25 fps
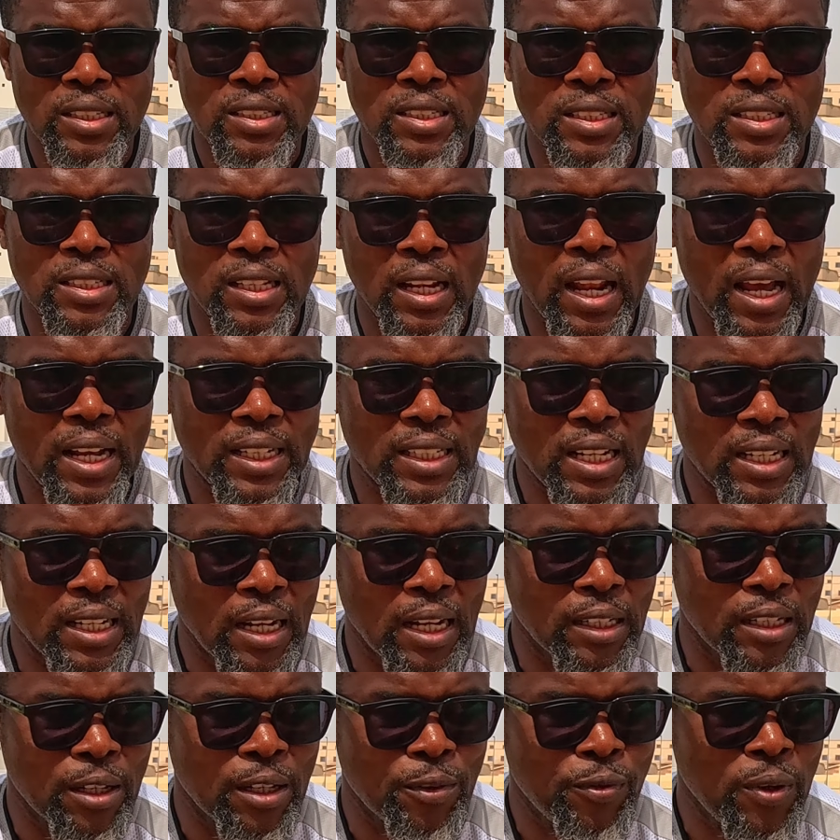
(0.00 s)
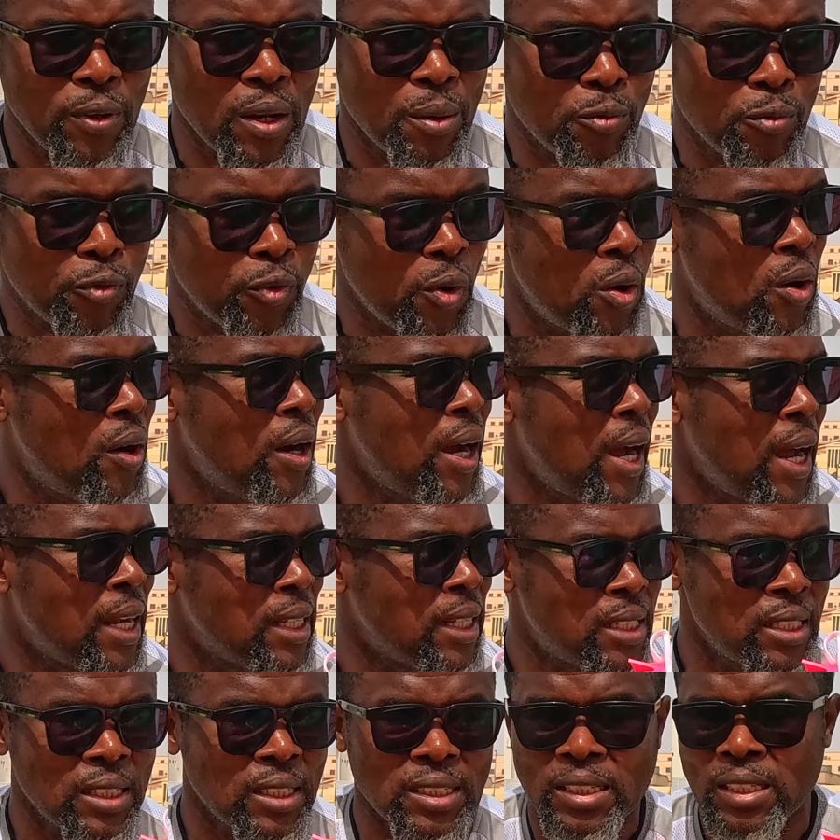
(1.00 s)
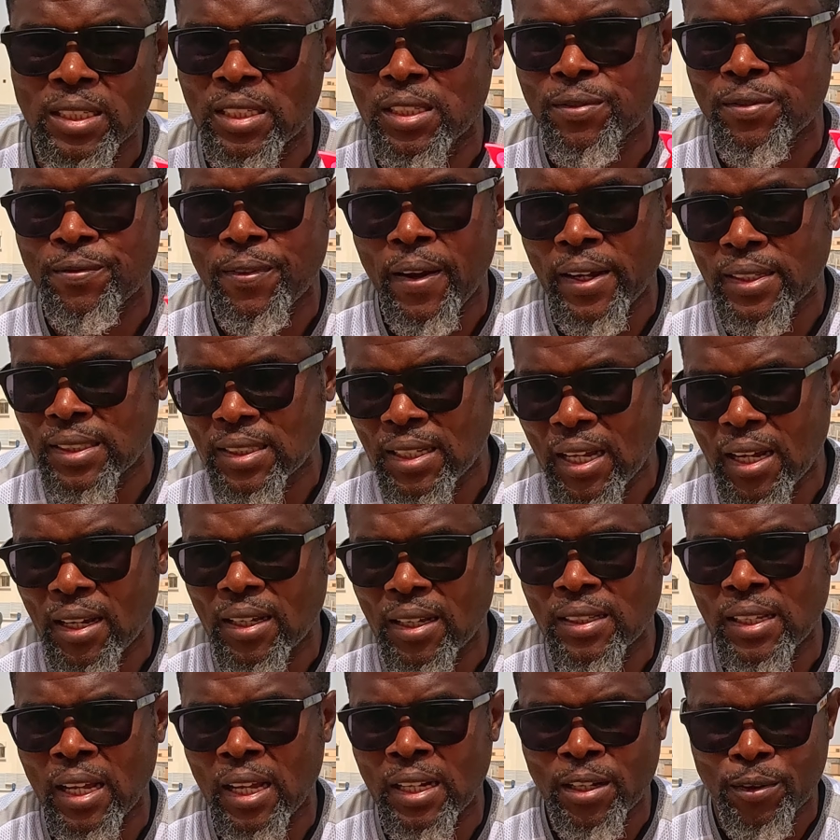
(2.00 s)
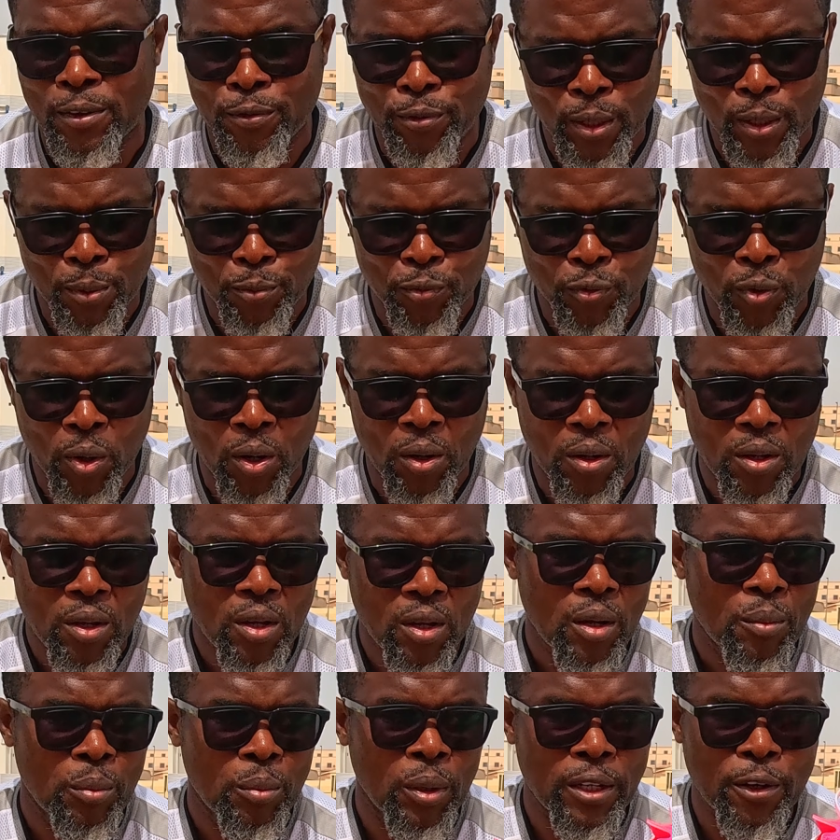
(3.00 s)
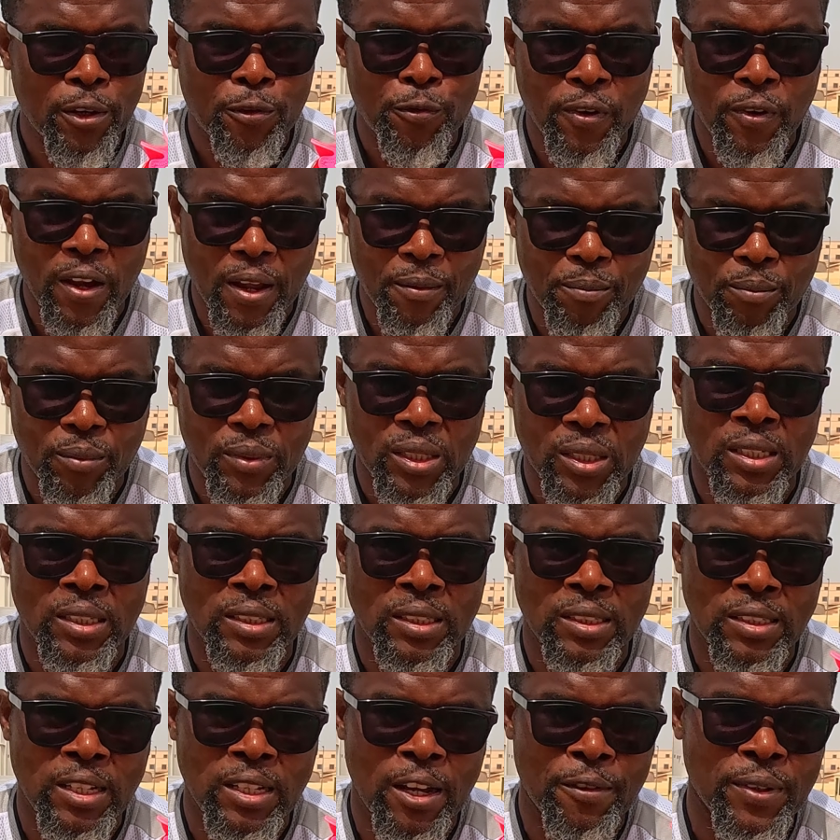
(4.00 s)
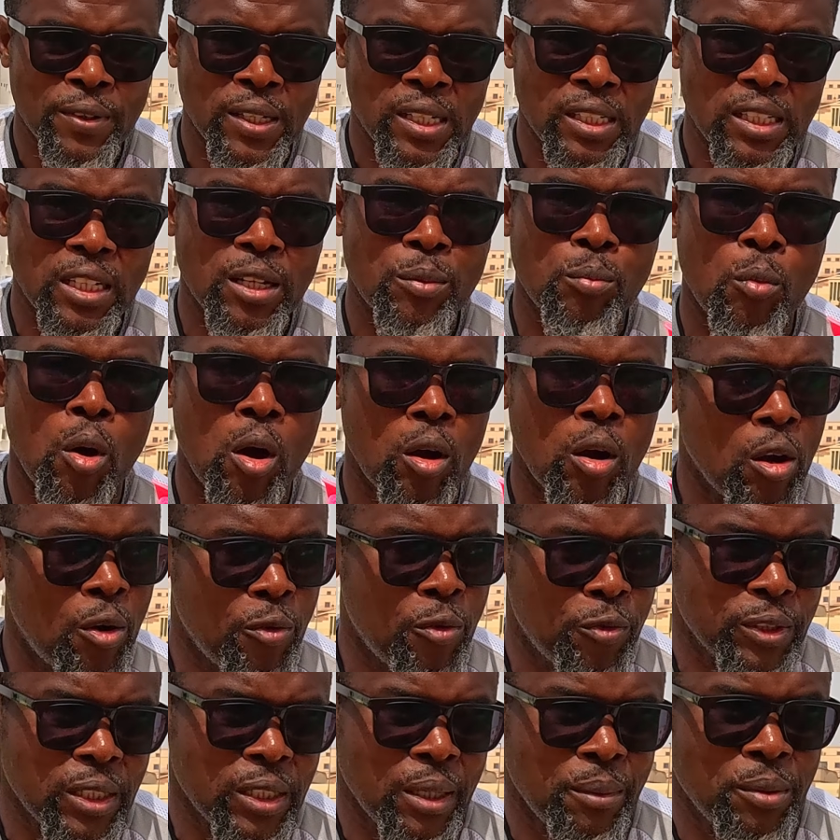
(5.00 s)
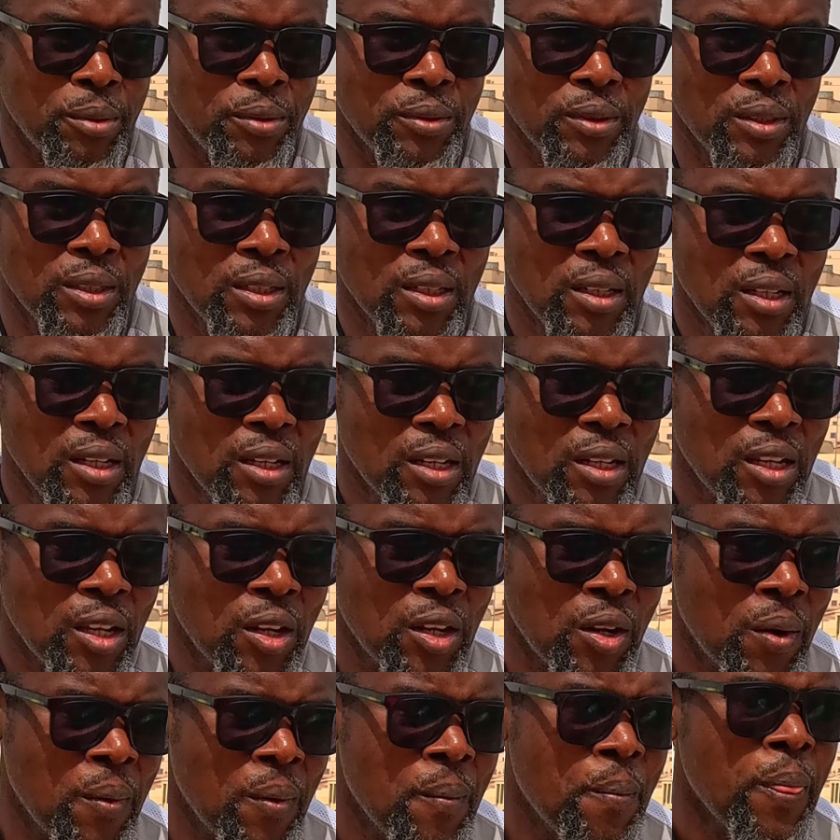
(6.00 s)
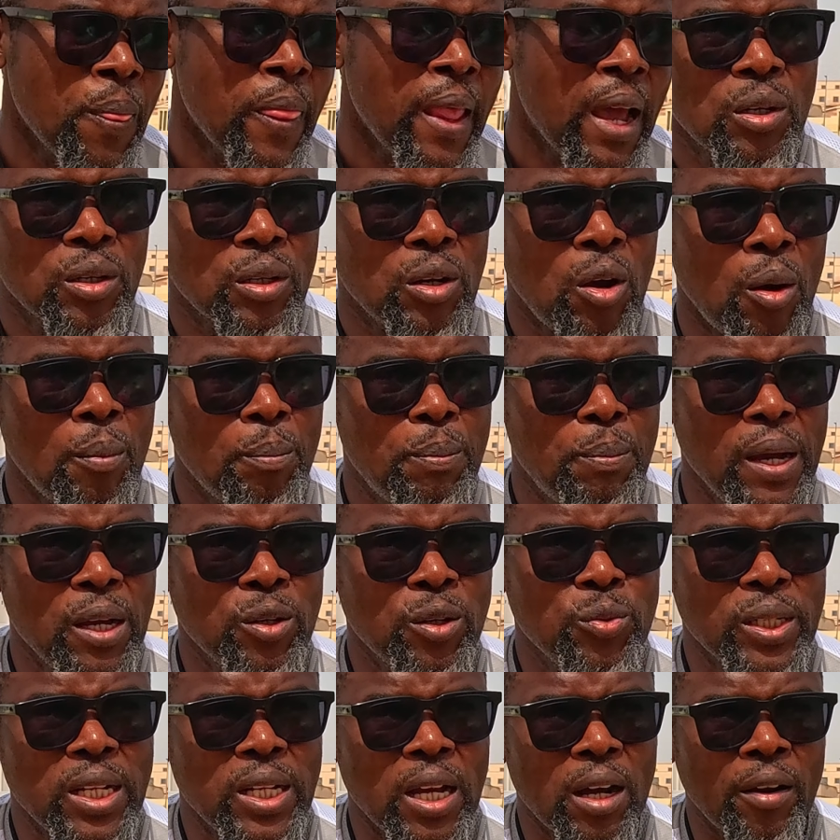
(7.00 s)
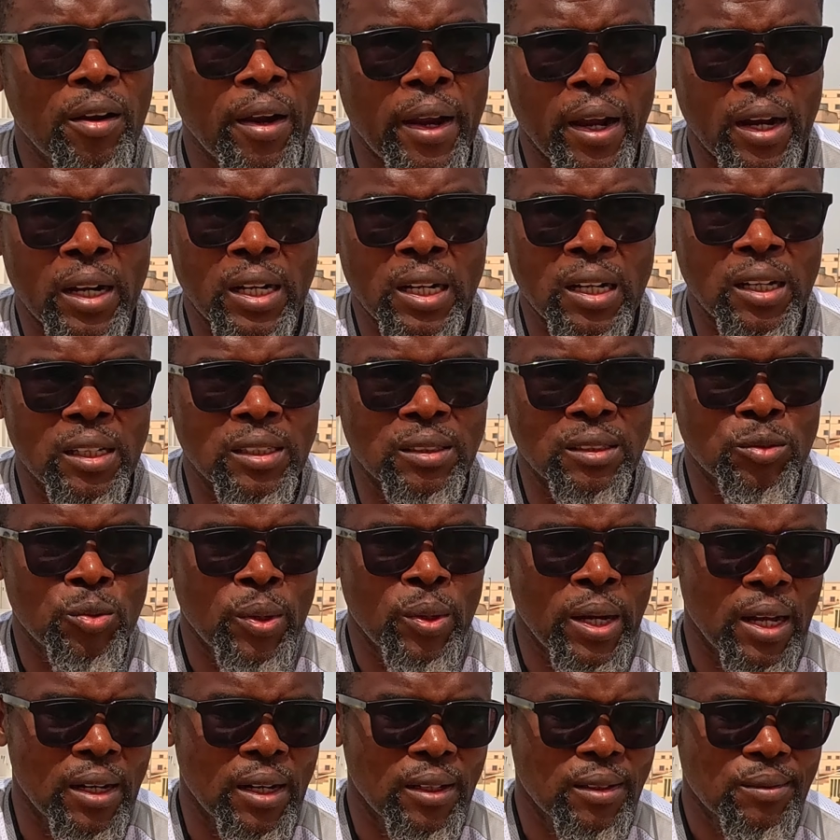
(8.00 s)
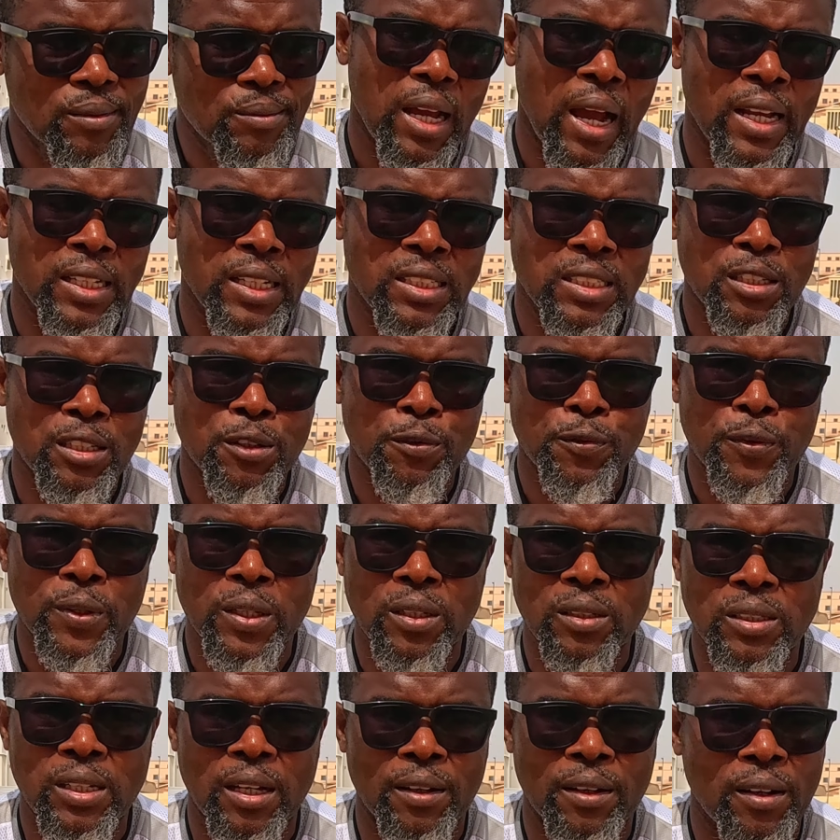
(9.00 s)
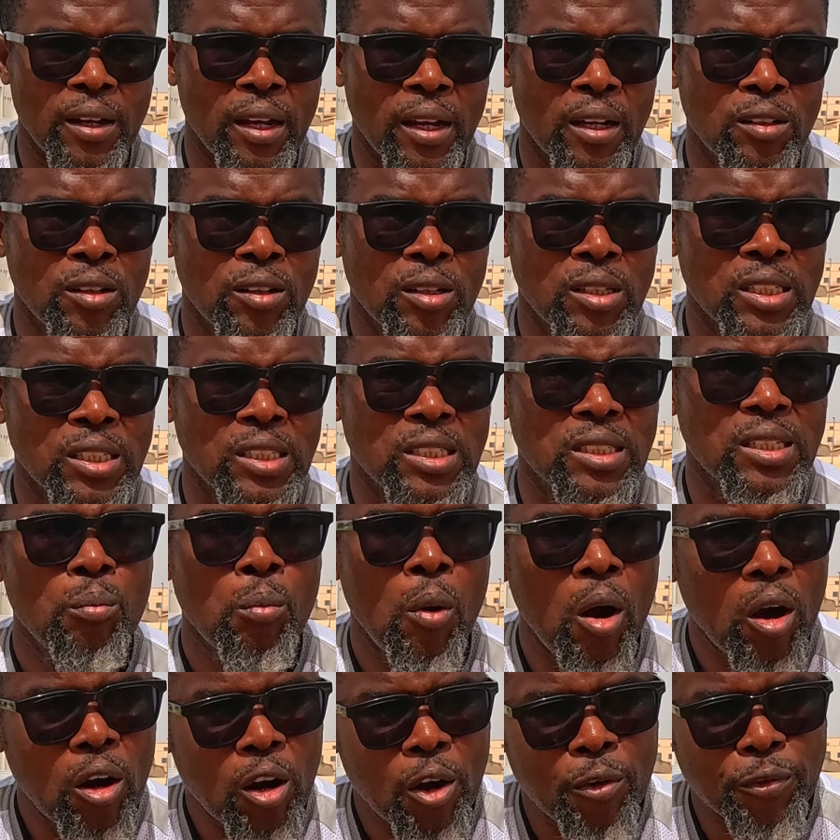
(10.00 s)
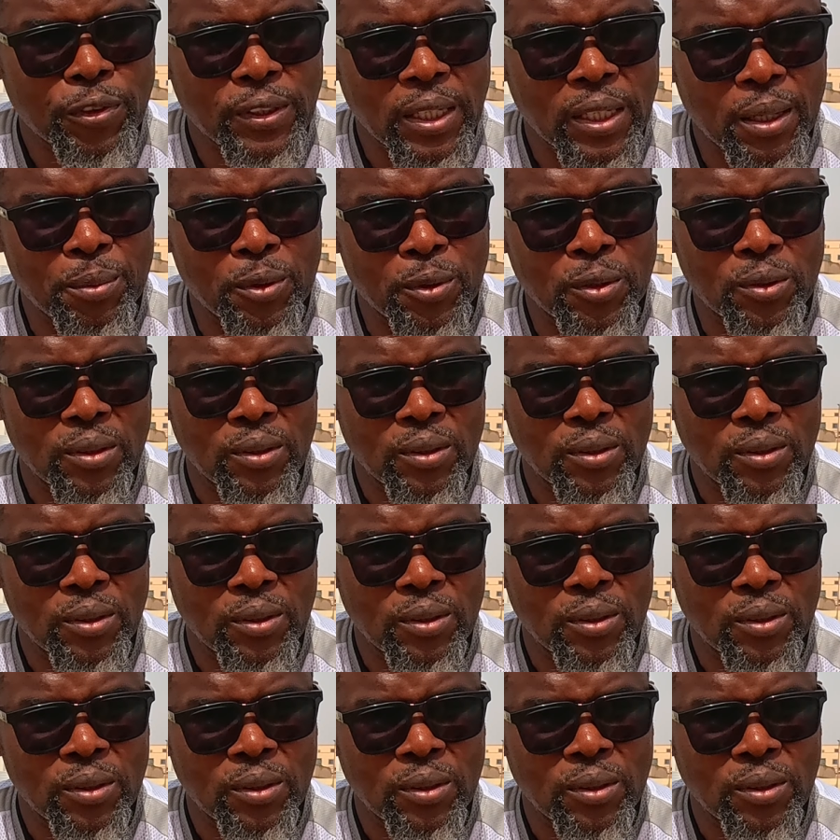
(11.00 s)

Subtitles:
is lighter than the Flame 4 and this is faster than the Flame 4. But the Flame is definitely more comfortable, you know. Compared with the Koyadon, well, I still feel the Koyadon is more comfortable